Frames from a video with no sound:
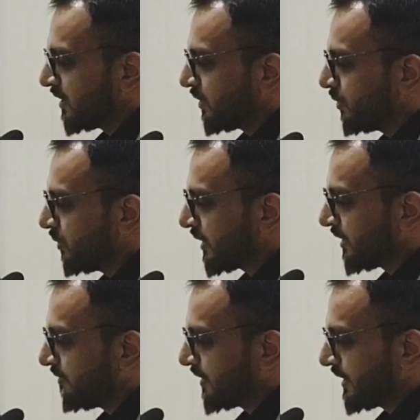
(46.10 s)
no
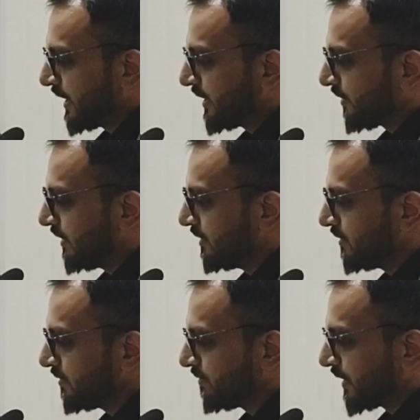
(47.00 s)
aggravating and
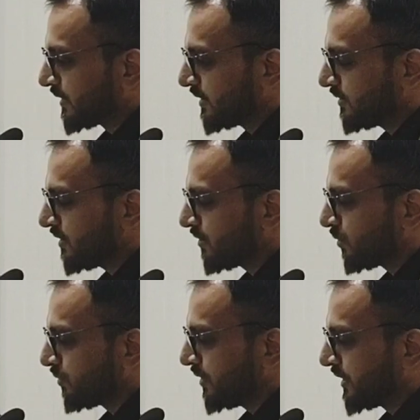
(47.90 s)
relieving factors
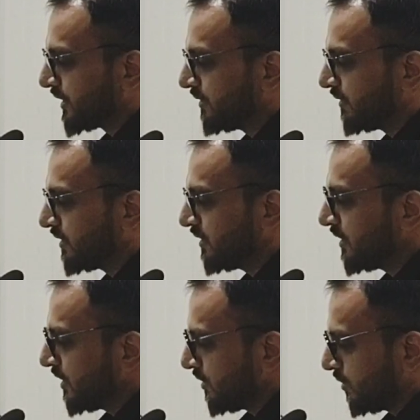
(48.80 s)
associated with
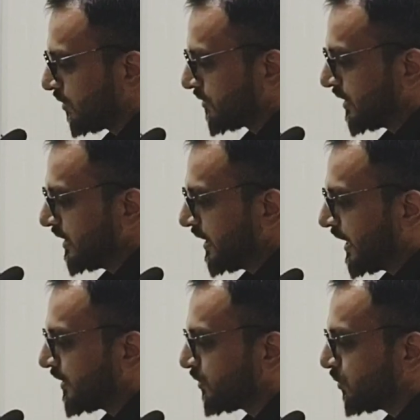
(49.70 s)
nausea,
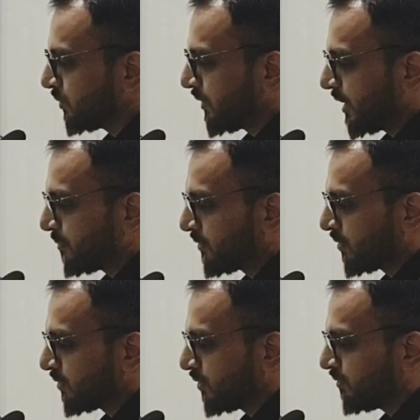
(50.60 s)
and 2 to 3
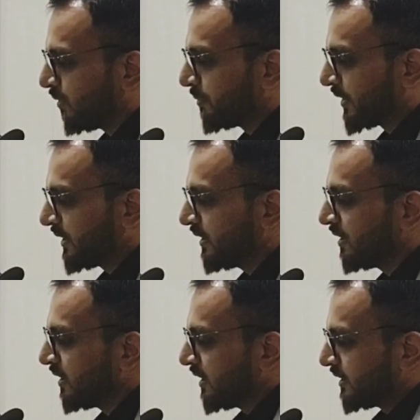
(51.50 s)
episodes of
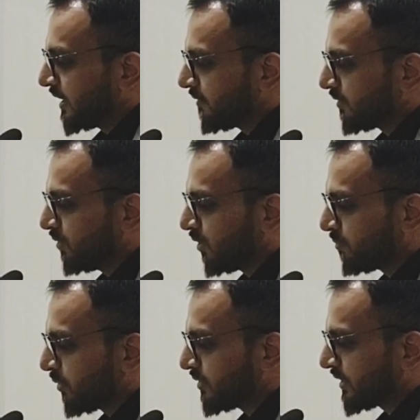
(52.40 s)
vomiting that was
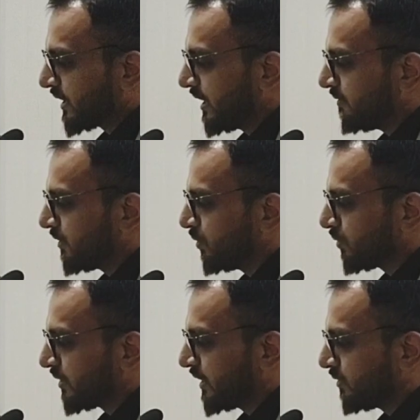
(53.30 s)
non-projectile with no
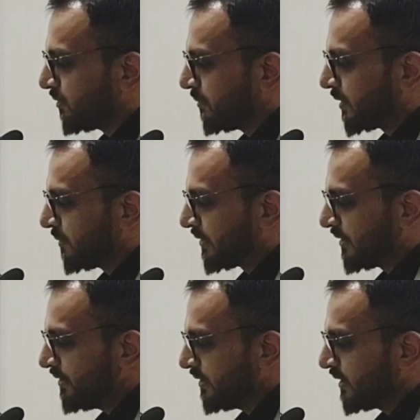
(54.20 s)
sign of
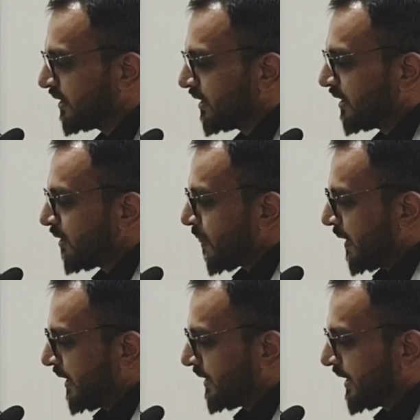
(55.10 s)
hematemesis,
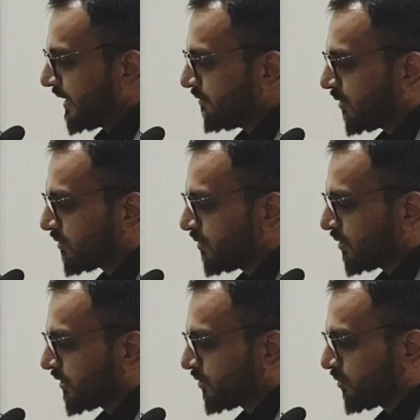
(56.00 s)
and headache was
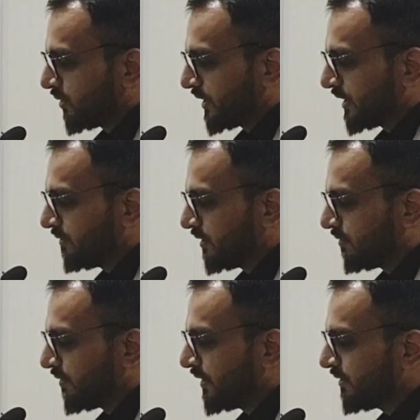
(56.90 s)
not associated with
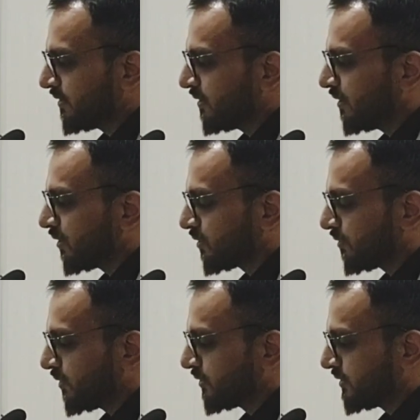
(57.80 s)
fits, loss
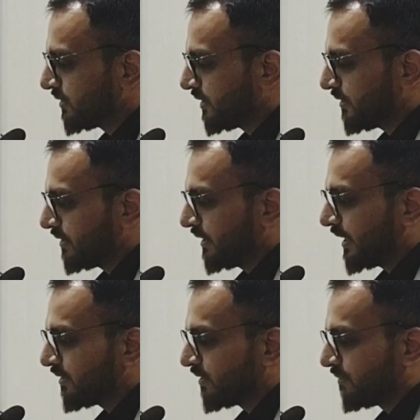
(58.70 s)
of consciousness,
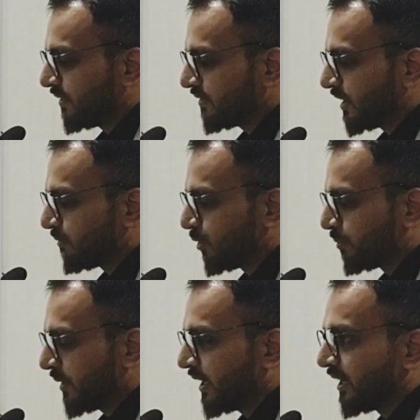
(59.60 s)
neck stiffness,
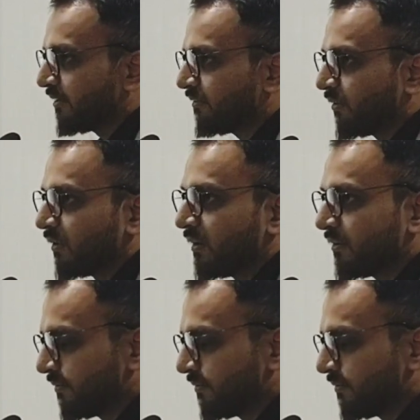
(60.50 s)
diplopia and fall.